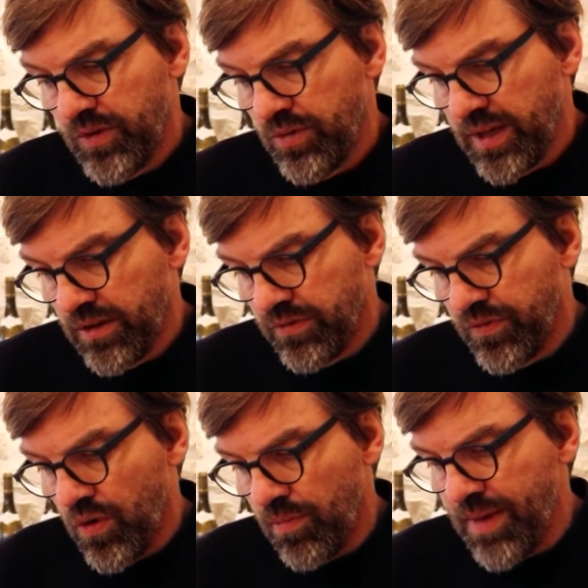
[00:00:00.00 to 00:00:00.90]
to kind of
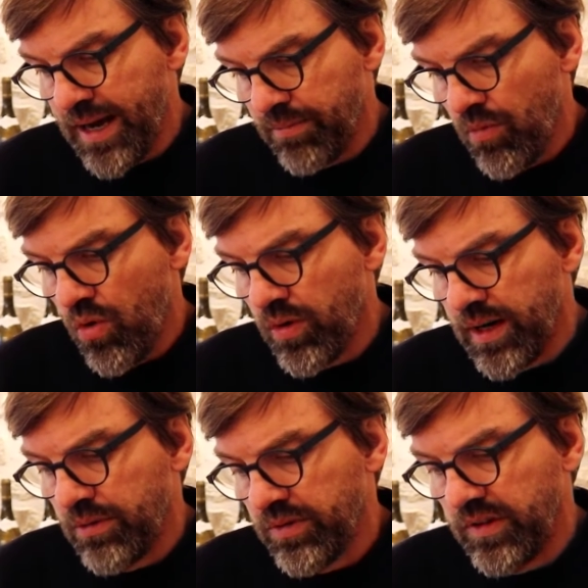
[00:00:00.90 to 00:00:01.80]
fall back more,
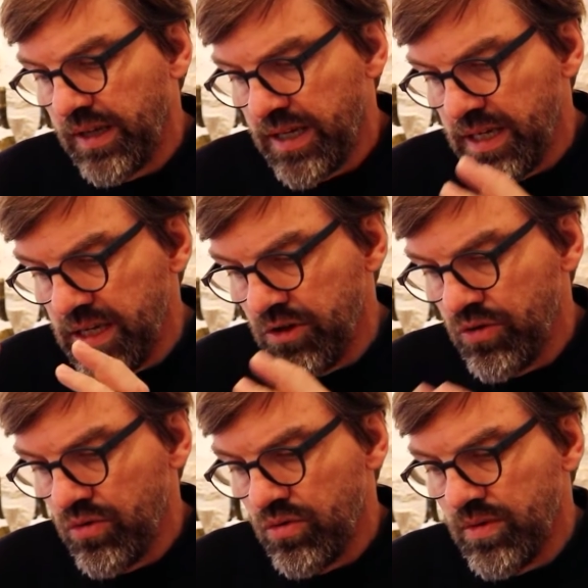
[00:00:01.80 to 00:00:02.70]
I would say, in
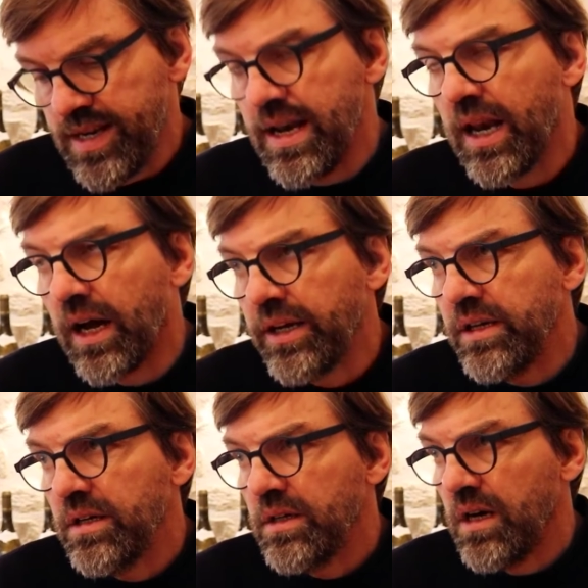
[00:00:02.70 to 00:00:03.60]

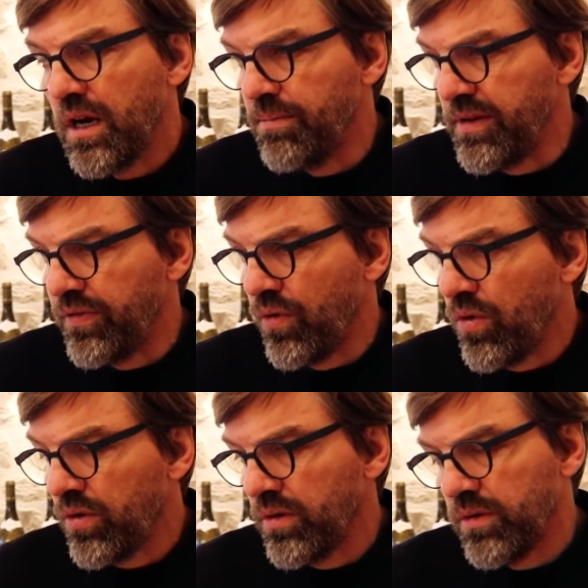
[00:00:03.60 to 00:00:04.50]
line.
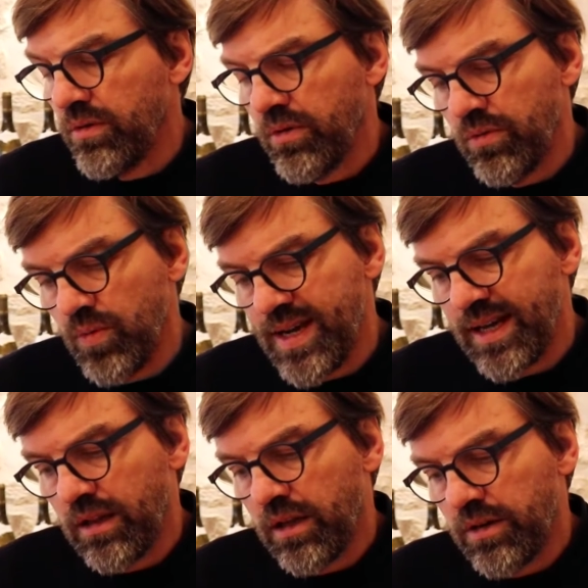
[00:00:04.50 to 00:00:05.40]
Before, we
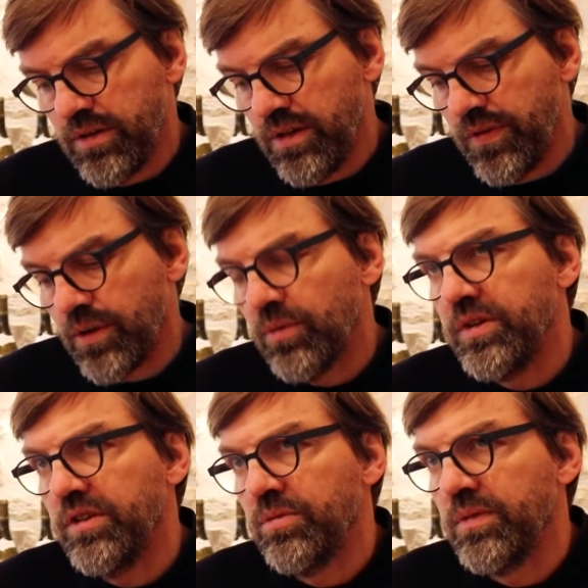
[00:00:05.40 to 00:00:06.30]
had a lot of
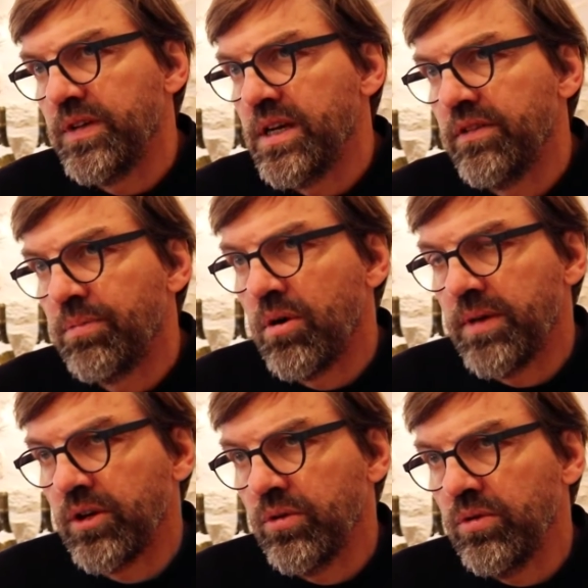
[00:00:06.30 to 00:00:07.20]
difficulties with the
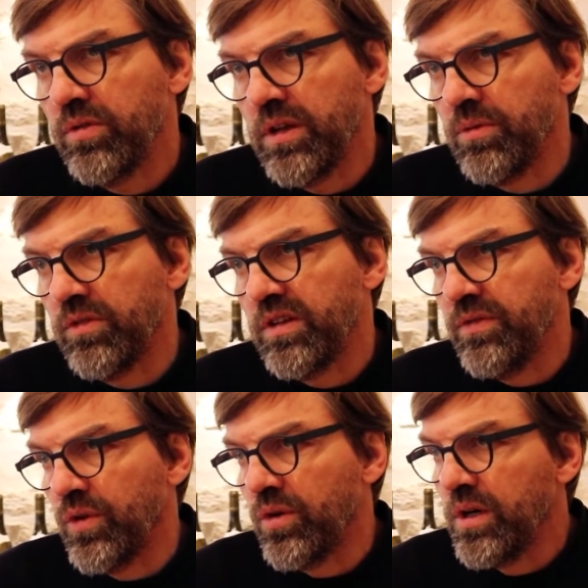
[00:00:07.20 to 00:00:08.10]
Premier Cru. It was
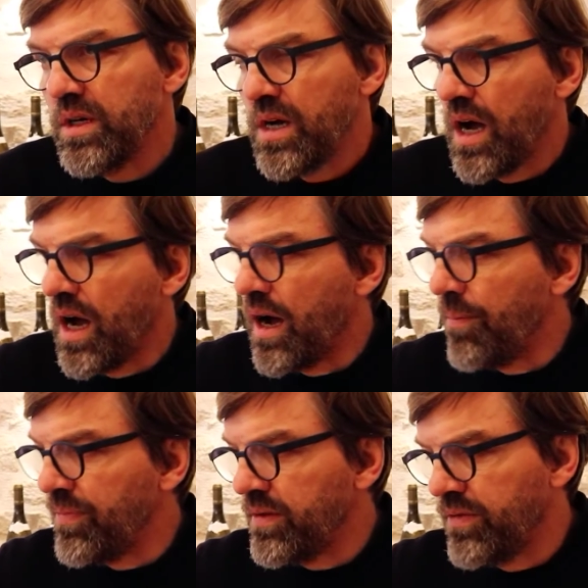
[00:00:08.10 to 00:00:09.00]
either
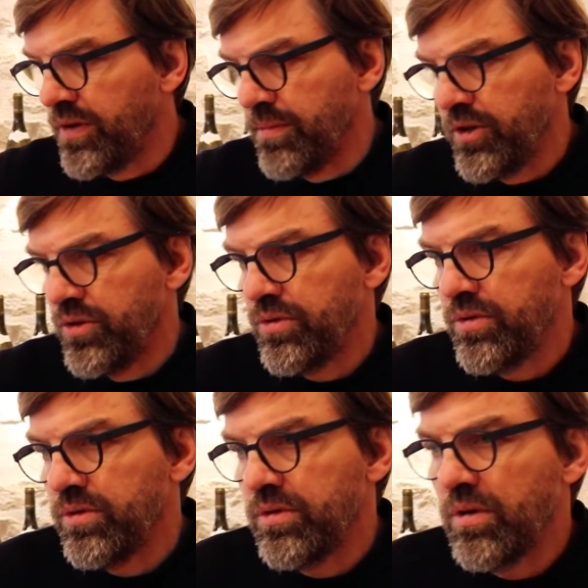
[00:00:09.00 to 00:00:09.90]
very
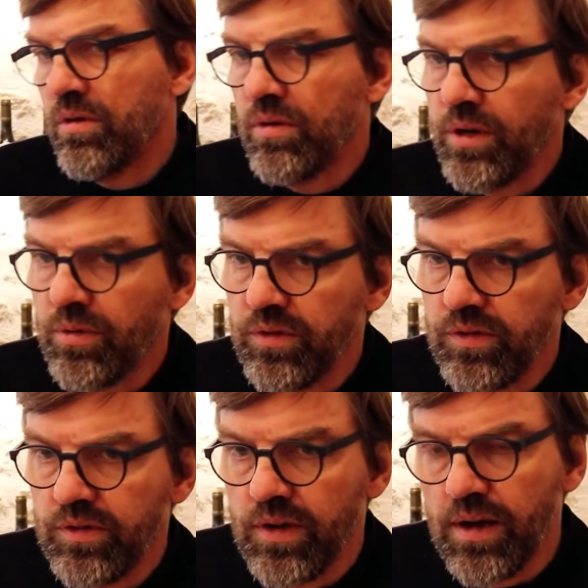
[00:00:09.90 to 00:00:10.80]
mature, or it
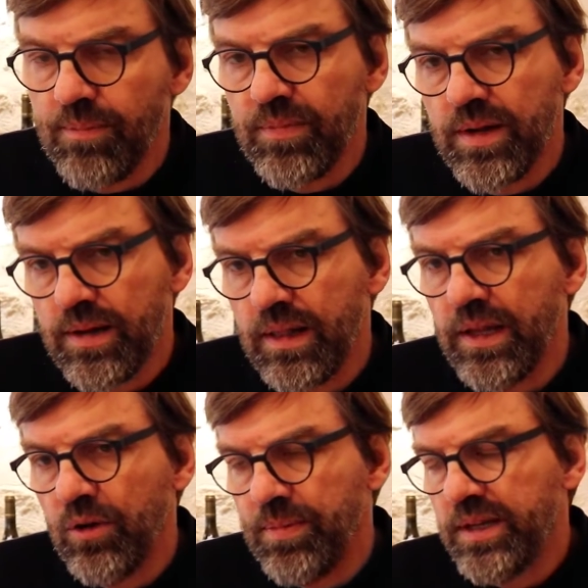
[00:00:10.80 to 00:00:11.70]
was a
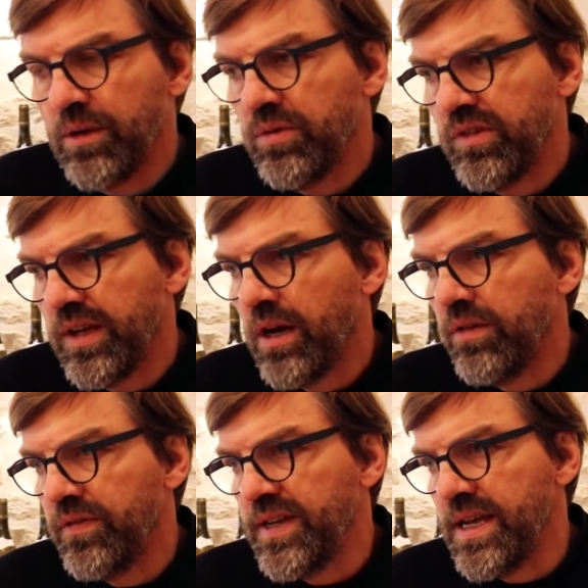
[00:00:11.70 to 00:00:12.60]
little bit, I would say,
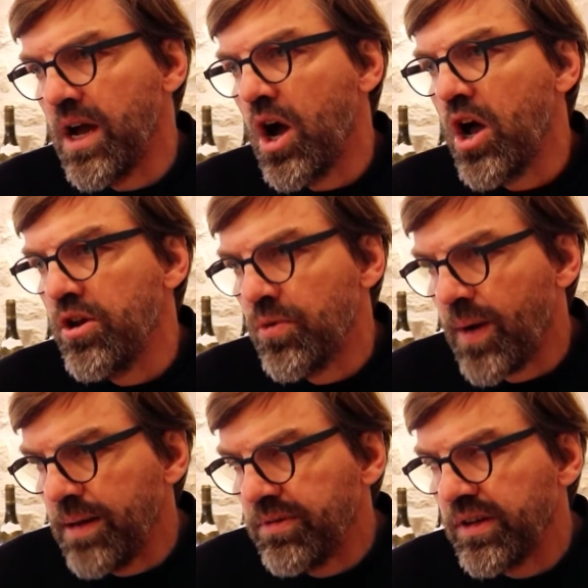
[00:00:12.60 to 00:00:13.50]
on the underripe